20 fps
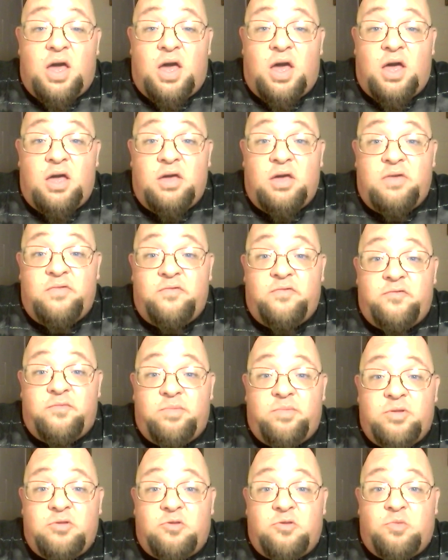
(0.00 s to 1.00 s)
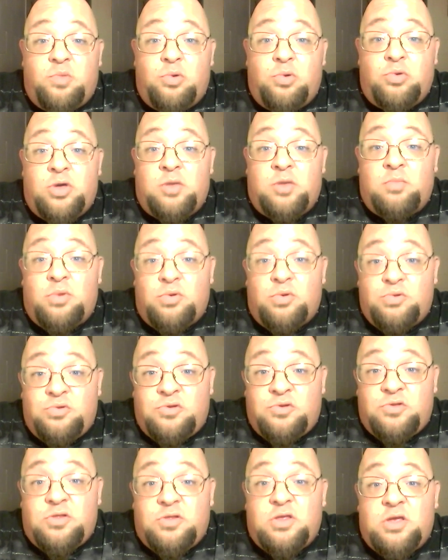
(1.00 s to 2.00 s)
I've been smoking
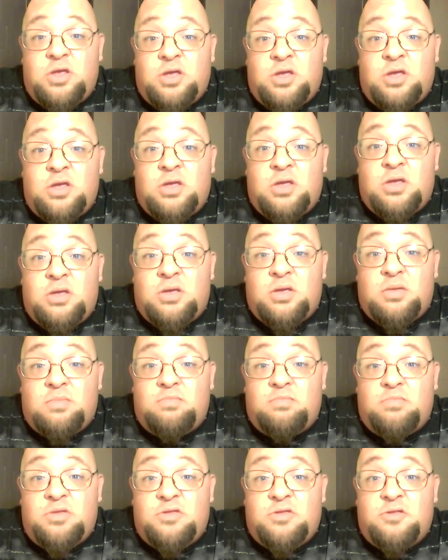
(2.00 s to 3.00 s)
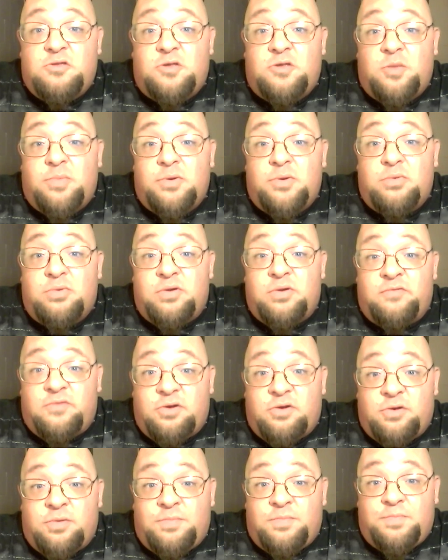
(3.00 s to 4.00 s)
mostly Mississippi
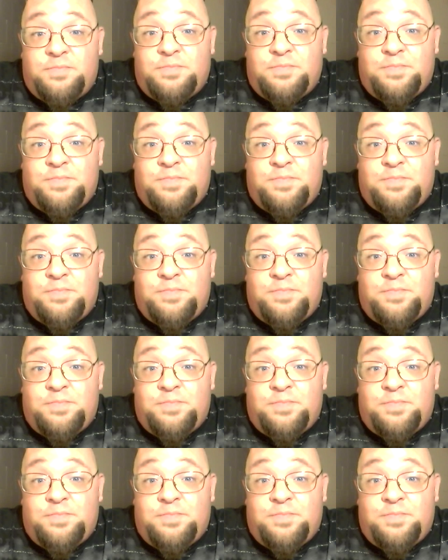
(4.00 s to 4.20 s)
River,